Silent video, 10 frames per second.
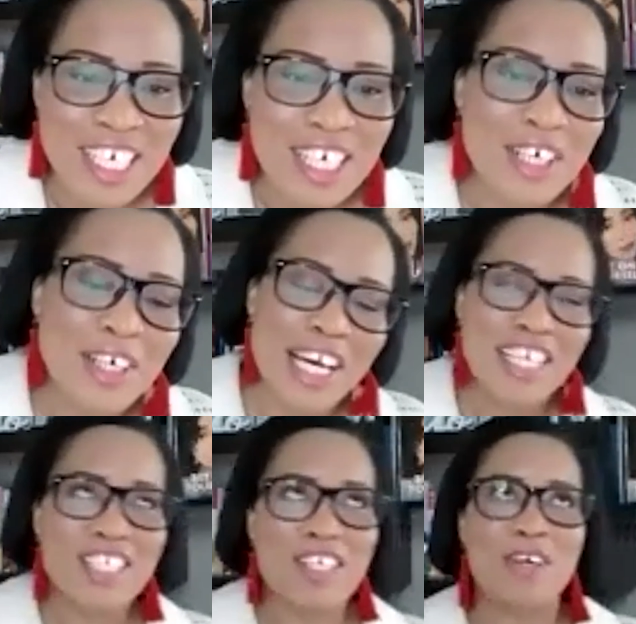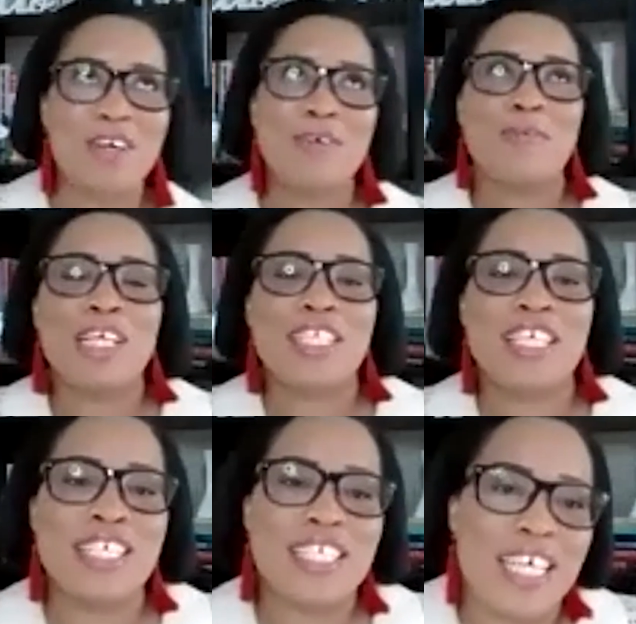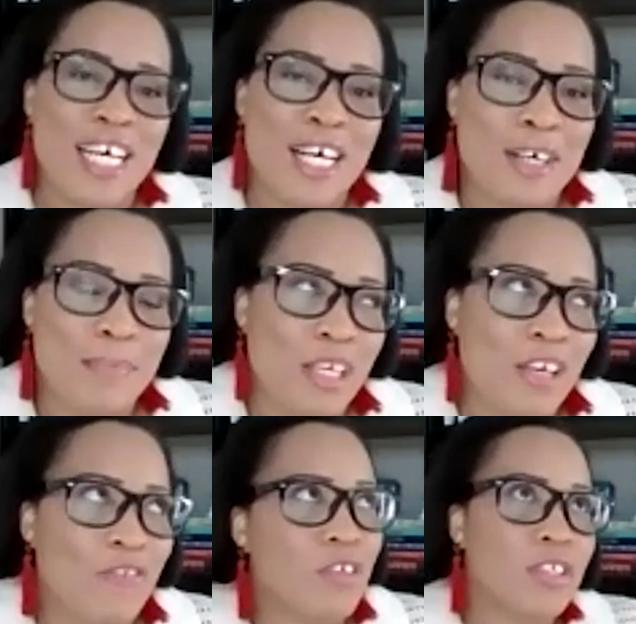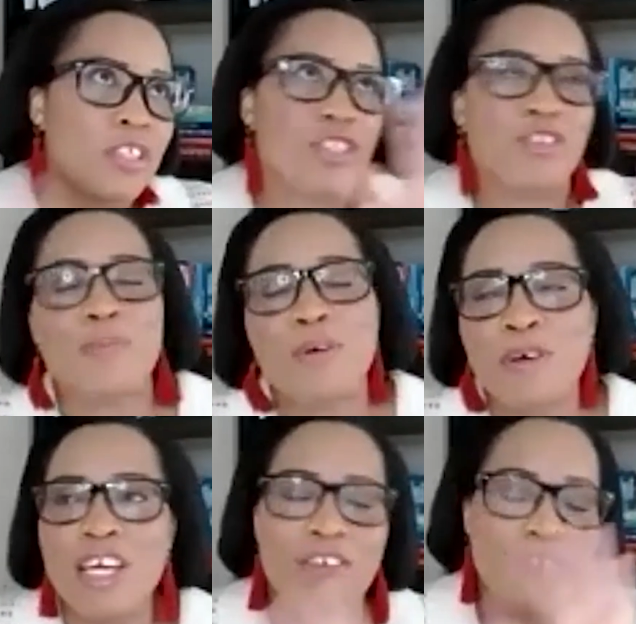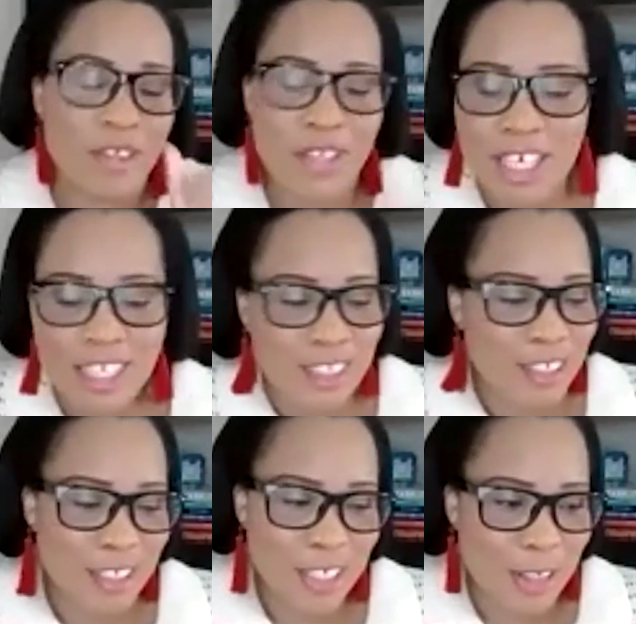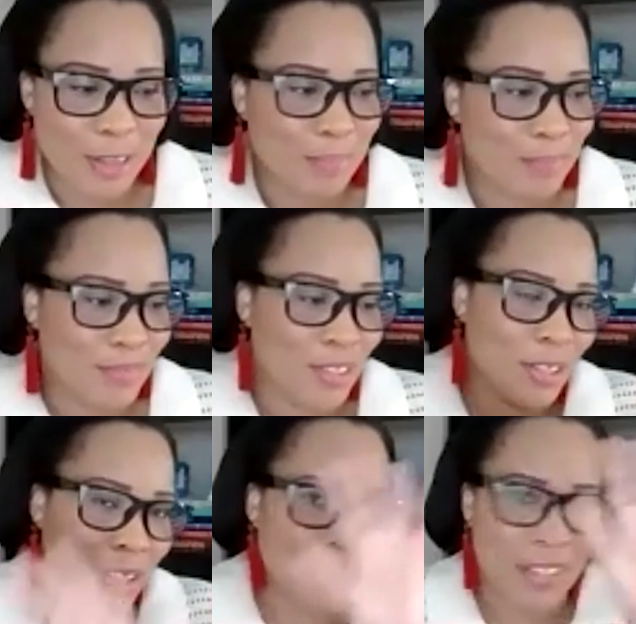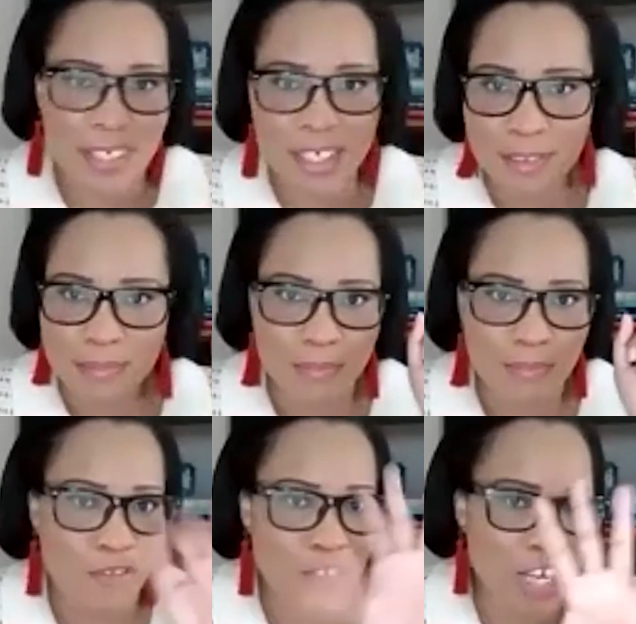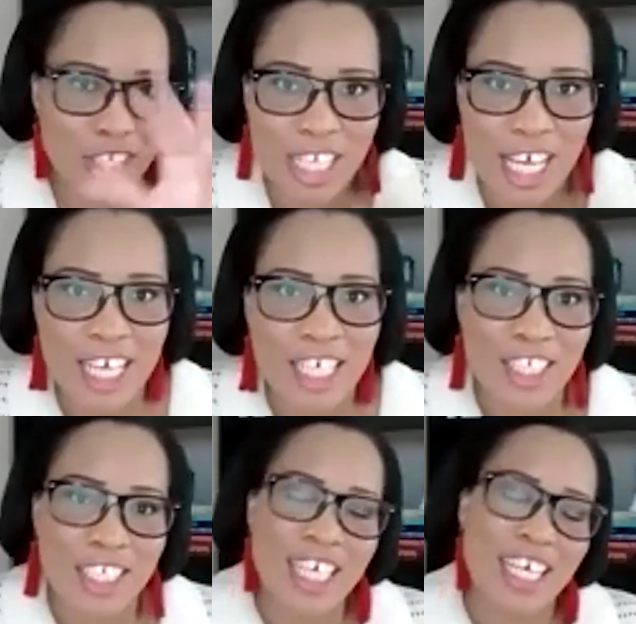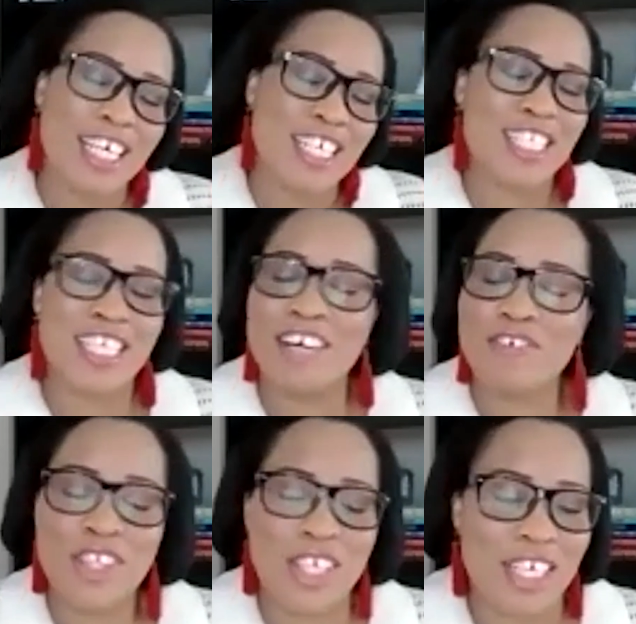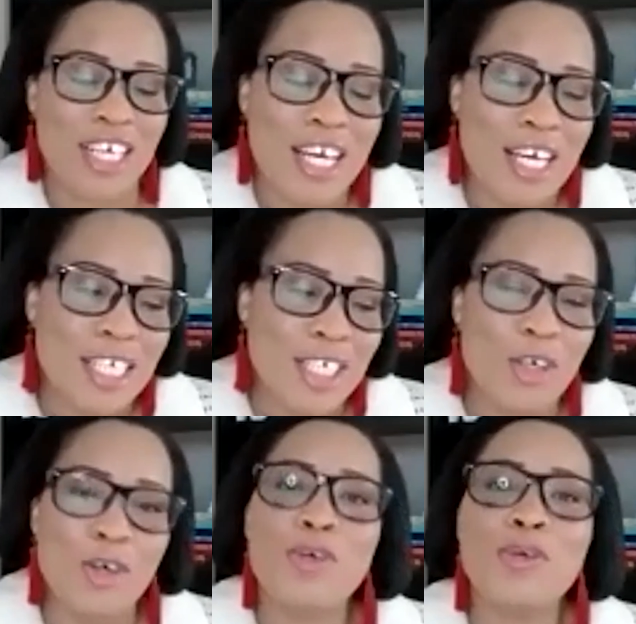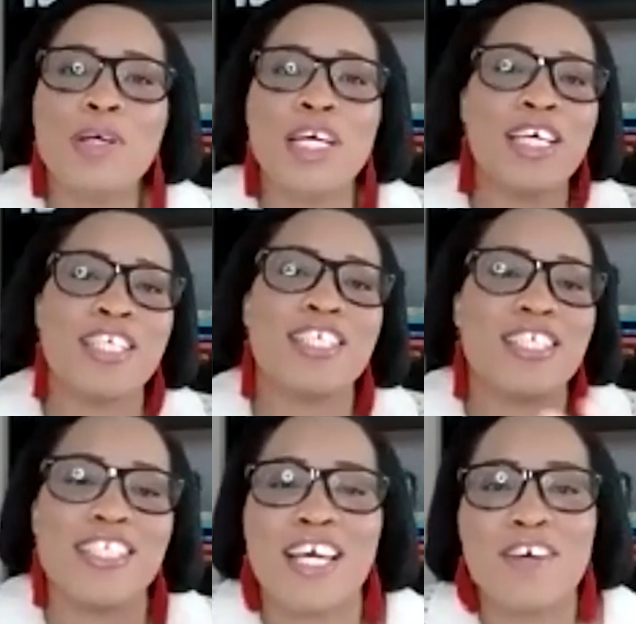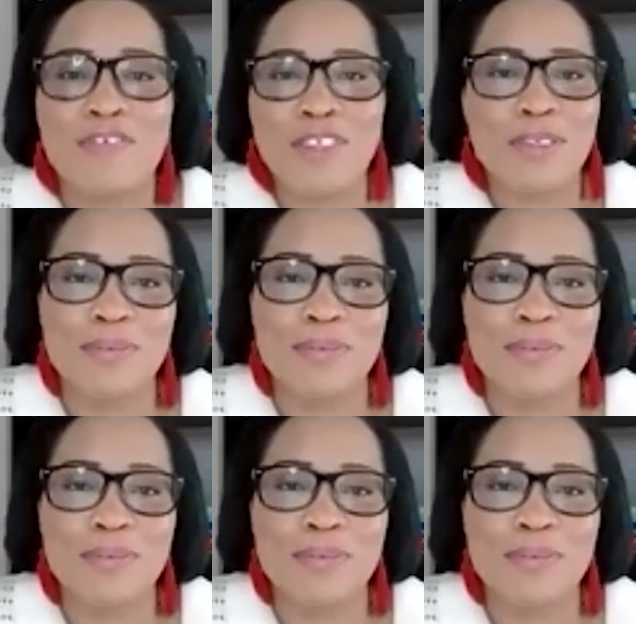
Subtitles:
Okay. So what does, if you should strip away everything, all the professional accolades and everything, who is Dave Liu?